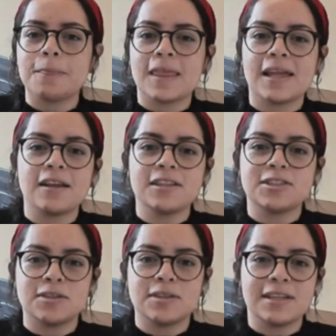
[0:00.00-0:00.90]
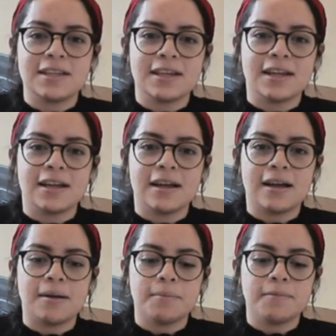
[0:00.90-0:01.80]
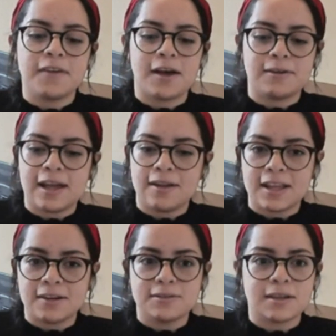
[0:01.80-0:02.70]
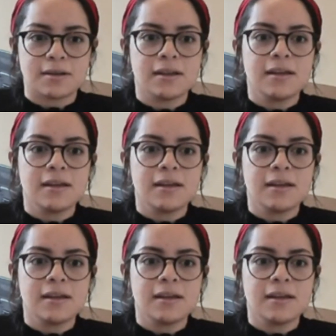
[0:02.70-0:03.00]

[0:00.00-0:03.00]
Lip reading: Then I slowly found out that it was like